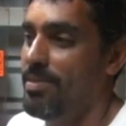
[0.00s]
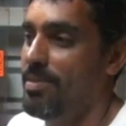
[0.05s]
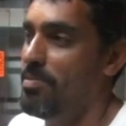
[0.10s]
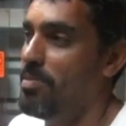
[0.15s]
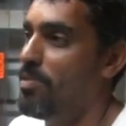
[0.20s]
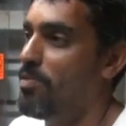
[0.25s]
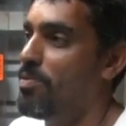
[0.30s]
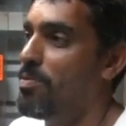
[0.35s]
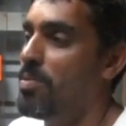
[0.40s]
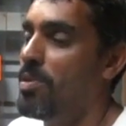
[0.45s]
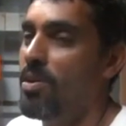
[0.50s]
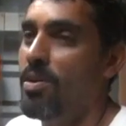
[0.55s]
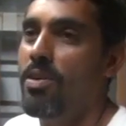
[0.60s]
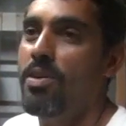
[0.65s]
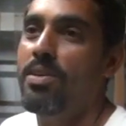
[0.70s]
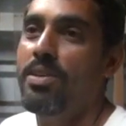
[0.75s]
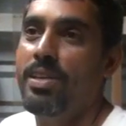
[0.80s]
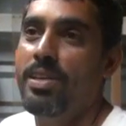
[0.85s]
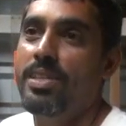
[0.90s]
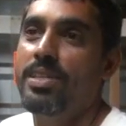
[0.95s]
They build from the
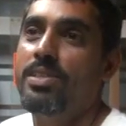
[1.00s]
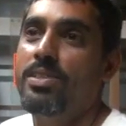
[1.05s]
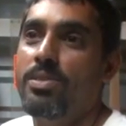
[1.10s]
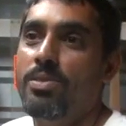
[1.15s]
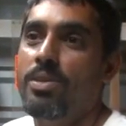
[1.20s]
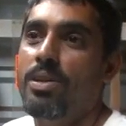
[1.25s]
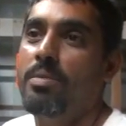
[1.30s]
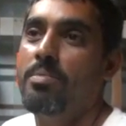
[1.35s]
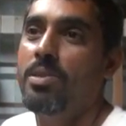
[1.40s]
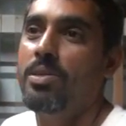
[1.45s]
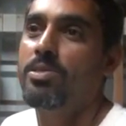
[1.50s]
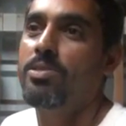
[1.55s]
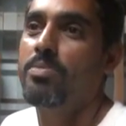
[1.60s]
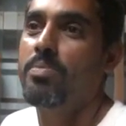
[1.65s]
heart, and each you come out